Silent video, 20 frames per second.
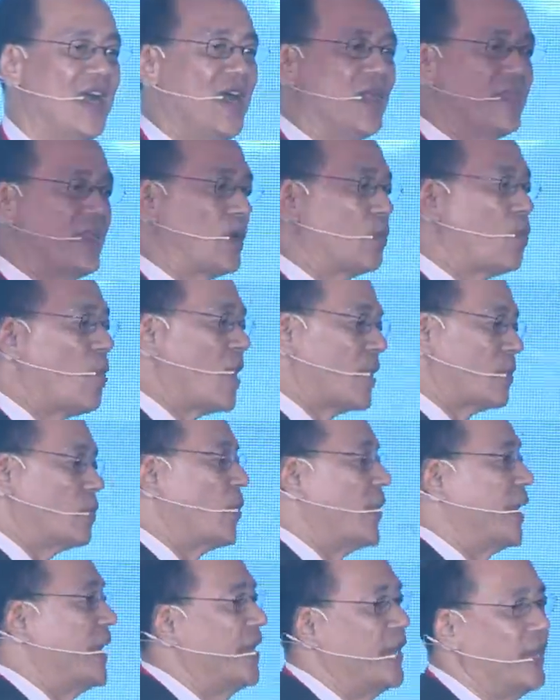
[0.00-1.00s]
That's what
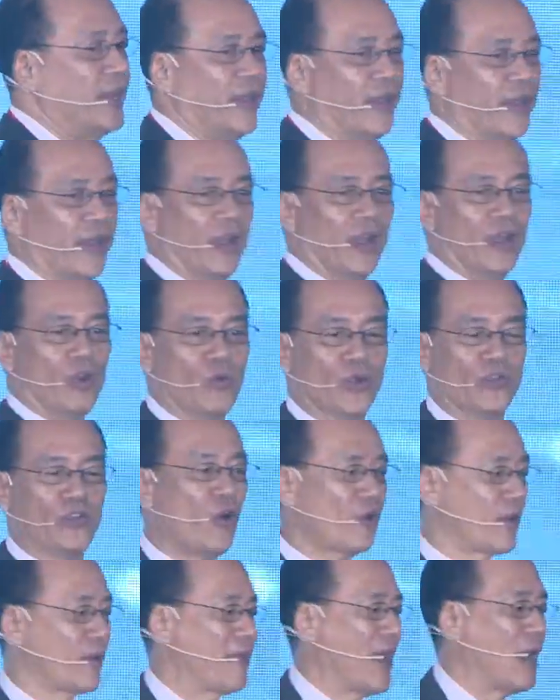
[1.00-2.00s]
we
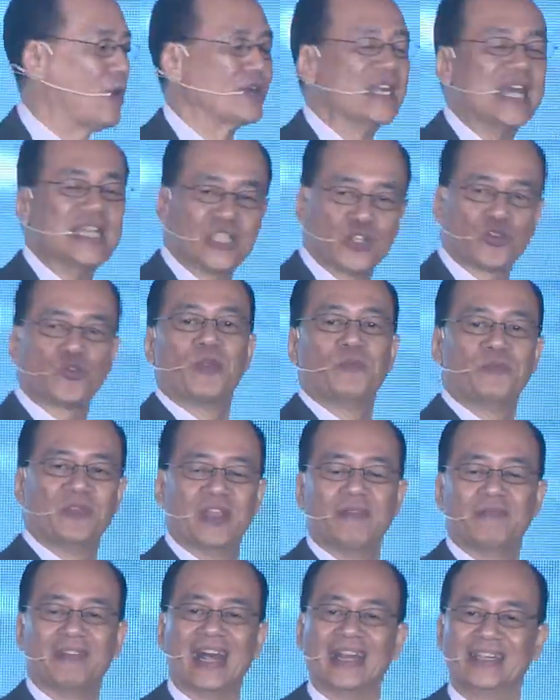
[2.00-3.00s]
talk about
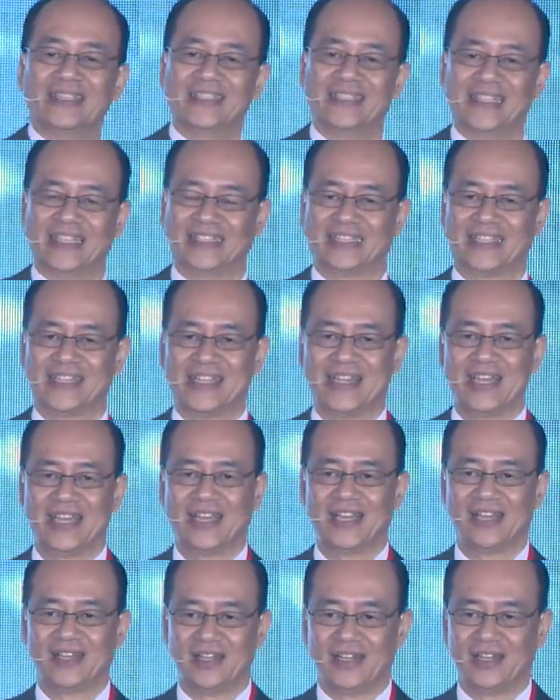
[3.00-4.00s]
descriptive analytics.
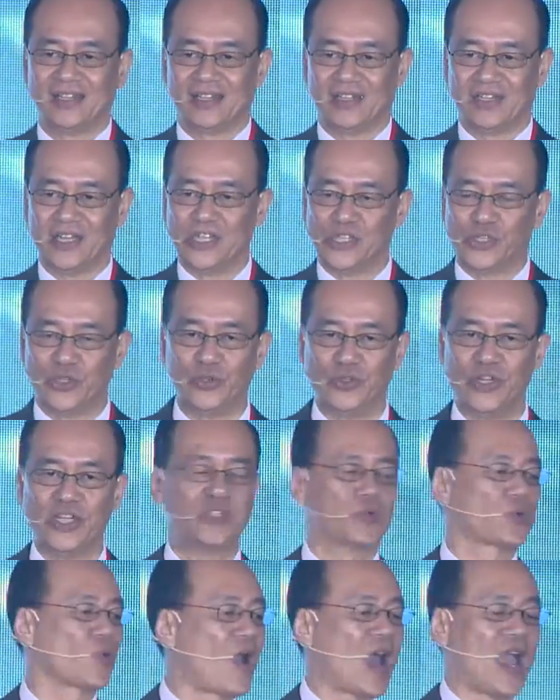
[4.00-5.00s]
You
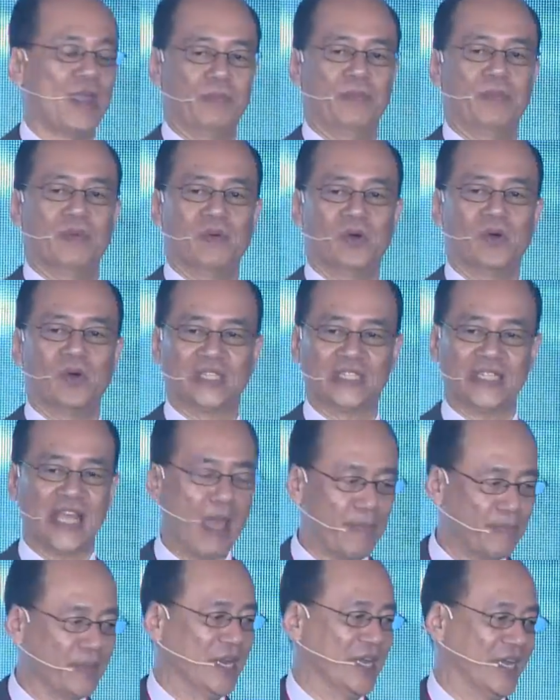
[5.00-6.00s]
describe what's
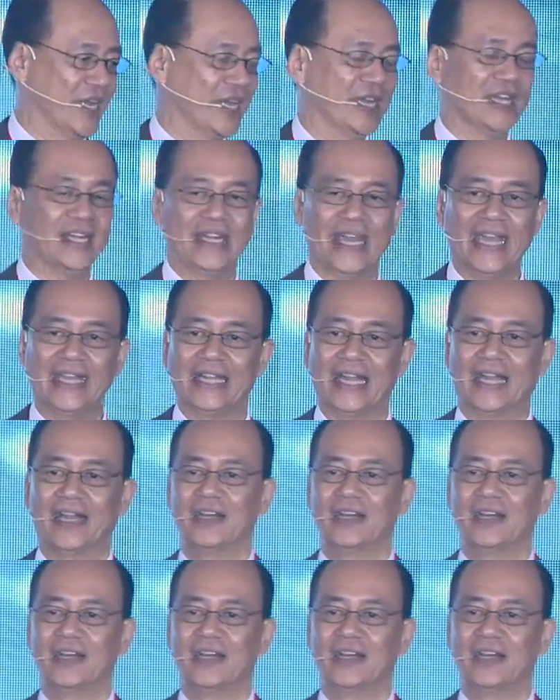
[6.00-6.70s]
happening in the data.